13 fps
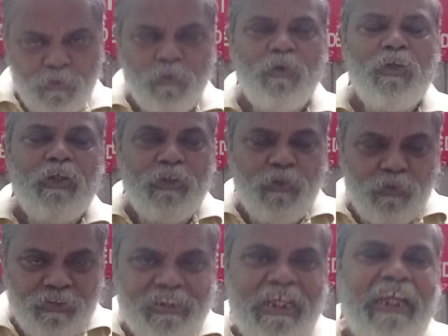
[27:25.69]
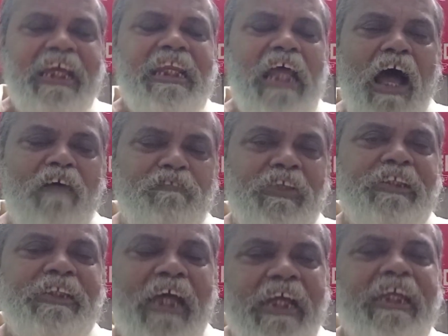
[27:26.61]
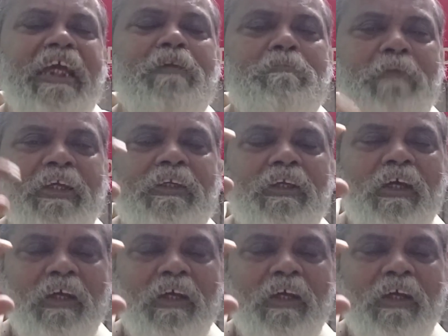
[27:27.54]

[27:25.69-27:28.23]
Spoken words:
So your second half is again made